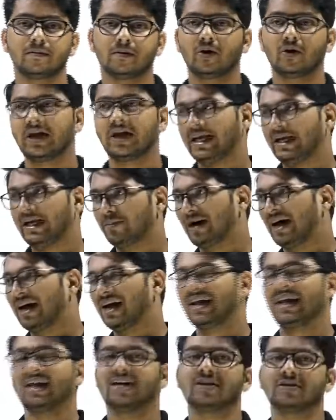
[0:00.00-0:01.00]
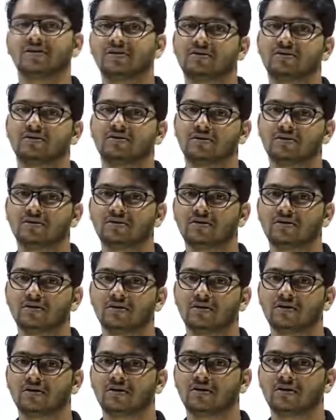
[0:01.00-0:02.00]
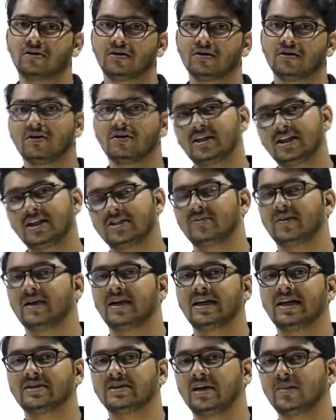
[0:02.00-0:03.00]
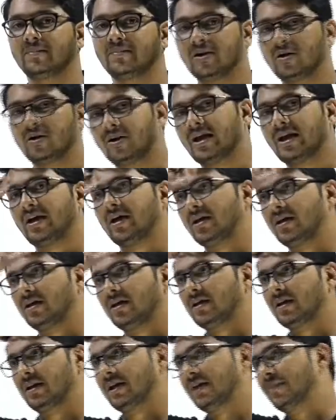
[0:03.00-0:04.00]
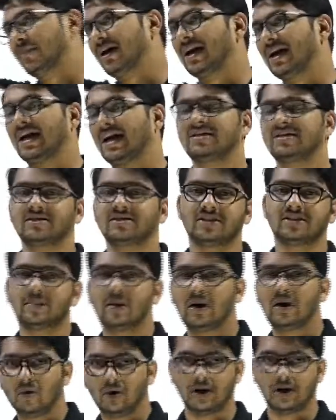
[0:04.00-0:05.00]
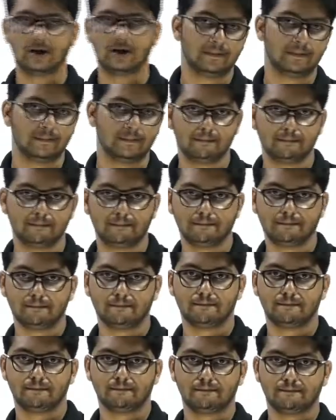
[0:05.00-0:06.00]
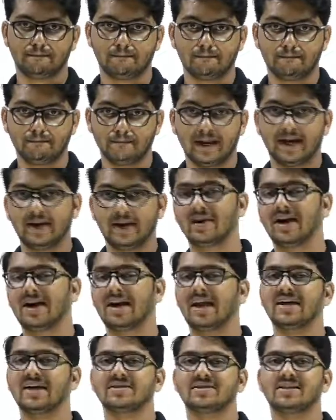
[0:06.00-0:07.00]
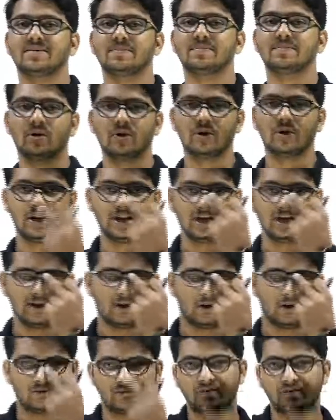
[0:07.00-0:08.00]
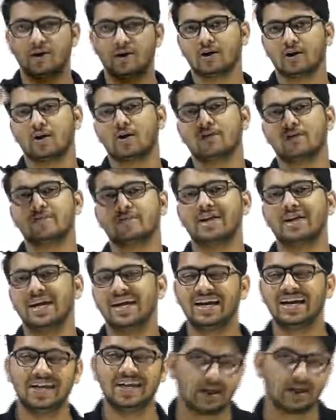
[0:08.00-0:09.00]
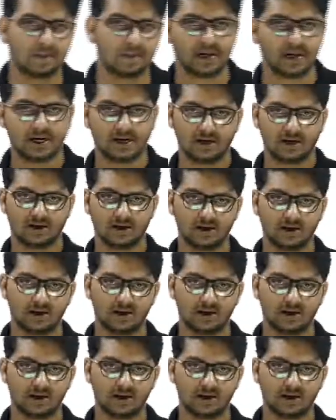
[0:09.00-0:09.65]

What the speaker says: Okay, Himalayas is one example, okay? Himalayas is a boundary. Himalayas is a boundary of what? Of the Indian plate.